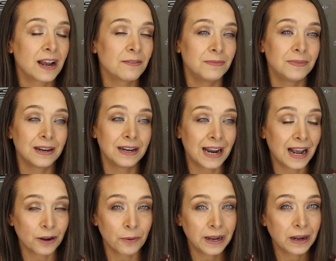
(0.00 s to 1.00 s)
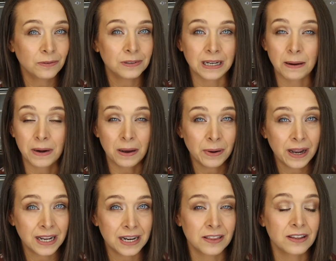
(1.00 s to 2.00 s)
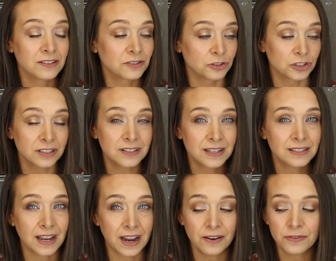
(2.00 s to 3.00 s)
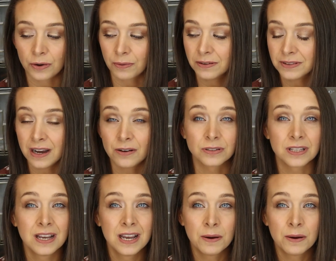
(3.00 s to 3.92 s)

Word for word: I'm not going out, I'm not buying anything. These are just things I have around the house.